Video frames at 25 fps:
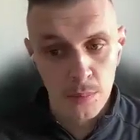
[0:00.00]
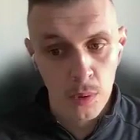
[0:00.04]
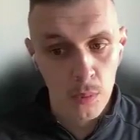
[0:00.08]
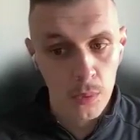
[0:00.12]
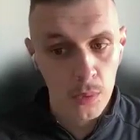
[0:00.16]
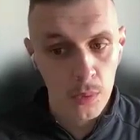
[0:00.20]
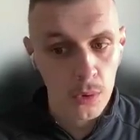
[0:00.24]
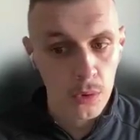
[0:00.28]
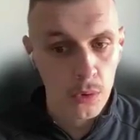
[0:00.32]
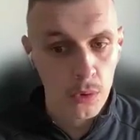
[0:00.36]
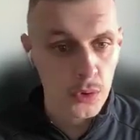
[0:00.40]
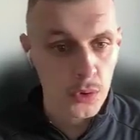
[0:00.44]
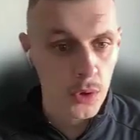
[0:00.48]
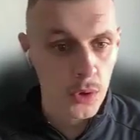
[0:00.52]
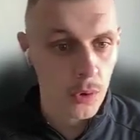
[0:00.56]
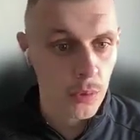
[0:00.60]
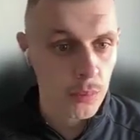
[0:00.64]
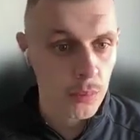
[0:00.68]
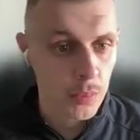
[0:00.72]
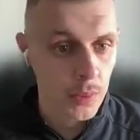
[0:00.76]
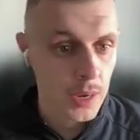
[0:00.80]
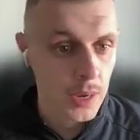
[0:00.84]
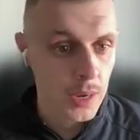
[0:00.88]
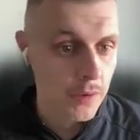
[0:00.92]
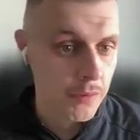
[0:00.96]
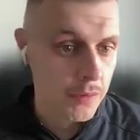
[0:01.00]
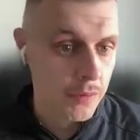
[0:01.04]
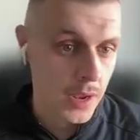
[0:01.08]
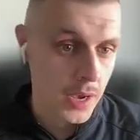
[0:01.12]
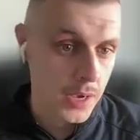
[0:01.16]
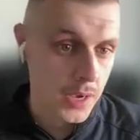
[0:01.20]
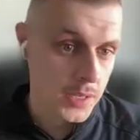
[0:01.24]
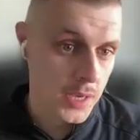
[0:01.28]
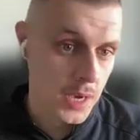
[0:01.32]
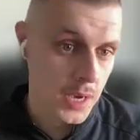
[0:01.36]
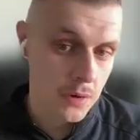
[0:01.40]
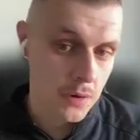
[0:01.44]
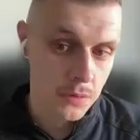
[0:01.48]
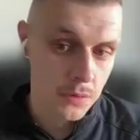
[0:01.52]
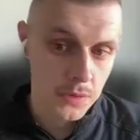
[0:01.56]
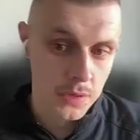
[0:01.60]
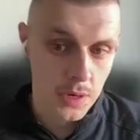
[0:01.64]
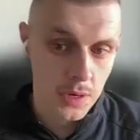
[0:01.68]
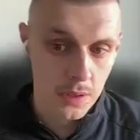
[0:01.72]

but we also believe in ourselves,